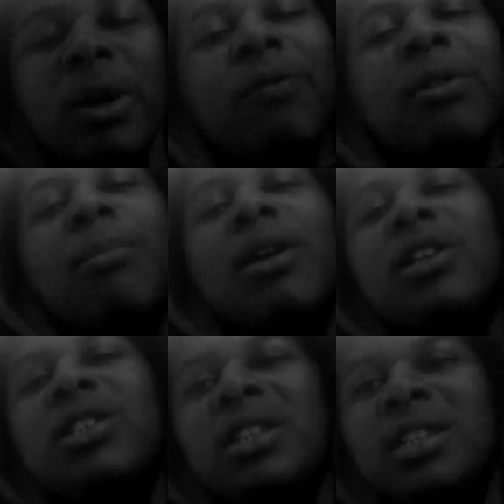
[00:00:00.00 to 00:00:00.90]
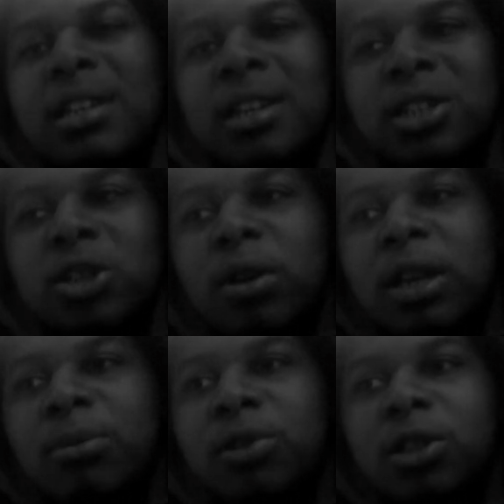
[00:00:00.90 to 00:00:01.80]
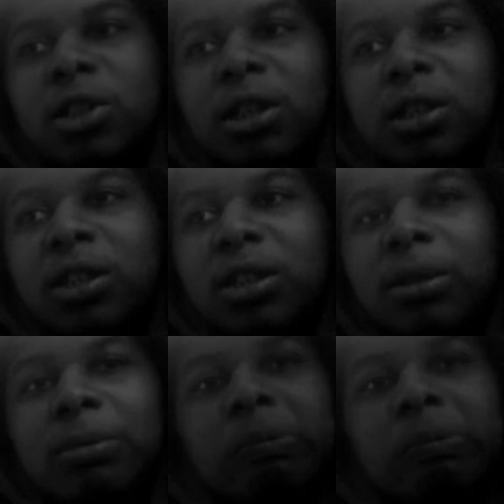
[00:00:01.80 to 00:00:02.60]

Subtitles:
We've diminished these kids' dreams to just